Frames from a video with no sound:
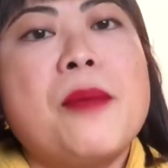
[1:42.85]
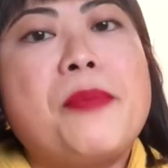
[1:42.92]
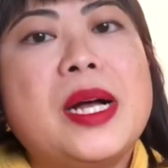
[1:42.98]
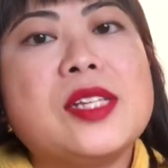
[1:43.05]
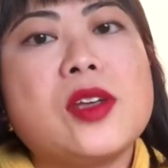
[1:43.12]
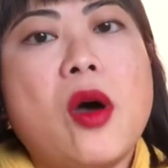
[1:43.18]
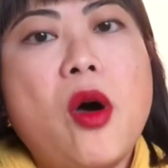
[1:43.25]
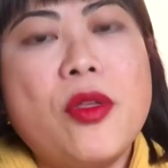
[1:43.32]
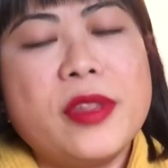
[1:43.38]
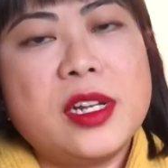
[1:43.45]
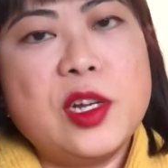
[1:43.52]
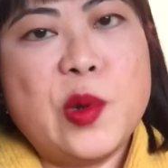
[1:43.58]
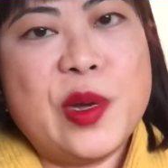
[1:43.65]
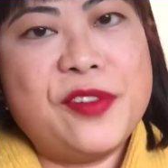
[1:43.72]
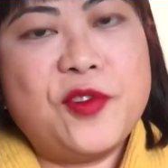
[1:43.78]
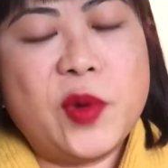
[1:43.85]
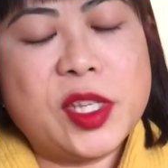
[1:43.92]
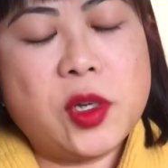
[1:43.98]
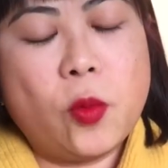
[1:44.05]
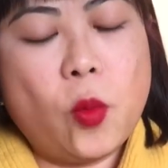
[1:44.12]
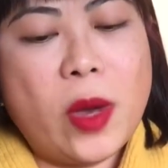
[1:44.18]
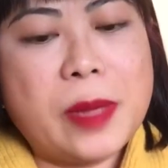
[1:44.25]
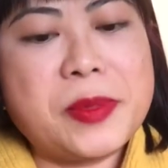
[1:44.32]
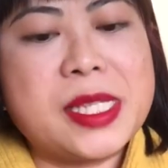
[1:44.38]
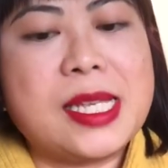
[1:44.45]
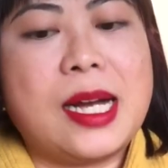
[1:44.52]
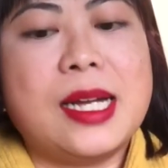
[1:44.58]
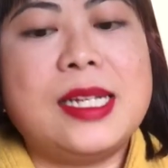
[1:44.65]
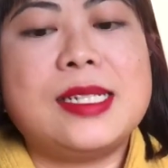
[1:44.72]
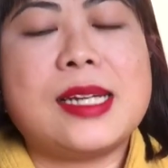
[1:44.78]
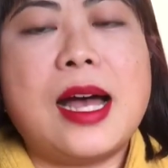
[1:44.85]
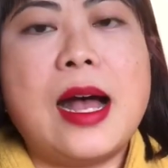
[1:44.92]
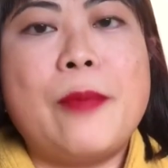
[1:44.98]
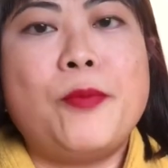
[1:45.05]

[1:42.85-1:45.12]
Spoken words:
But on the Louis Vuitton website,